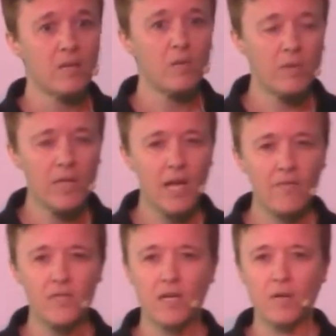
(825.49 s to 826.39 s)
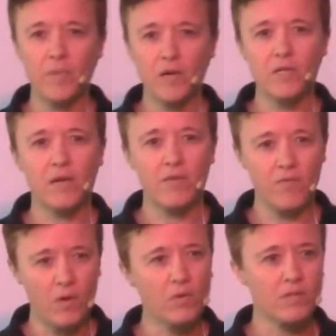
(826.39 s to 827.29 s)
And we really have to kind of bear down
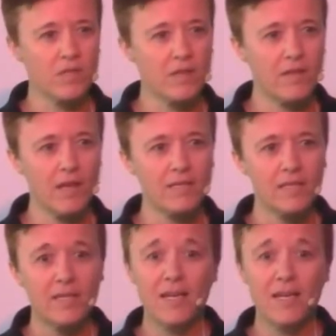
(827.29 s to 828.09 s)
and focus on that.